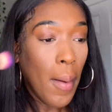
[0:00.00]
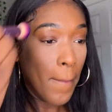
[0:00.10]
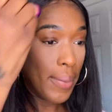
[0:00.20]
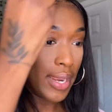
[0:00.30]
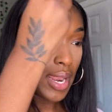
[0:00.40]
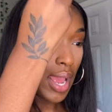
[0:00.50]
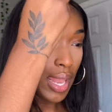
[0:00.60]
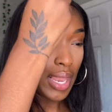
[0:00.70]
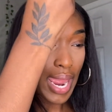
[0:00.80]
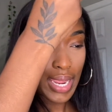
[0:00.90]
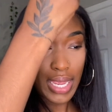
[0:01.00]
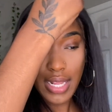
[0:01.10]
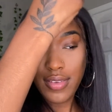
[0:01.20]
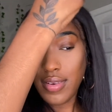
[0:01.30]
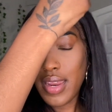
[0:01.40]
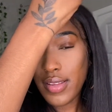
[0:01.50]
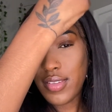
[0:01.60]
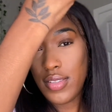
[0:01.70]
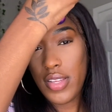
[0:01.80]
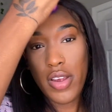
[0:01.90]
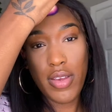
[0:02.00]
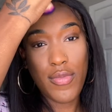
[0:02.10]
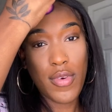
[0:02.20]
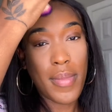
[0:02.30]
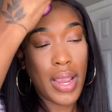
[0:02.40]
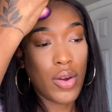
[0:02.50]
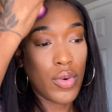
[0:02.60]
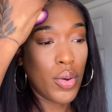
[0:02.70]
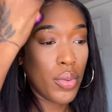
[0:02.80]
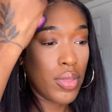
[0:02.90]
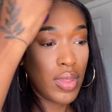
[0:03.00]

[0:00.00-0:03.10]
But, like, it's necessary for my growth.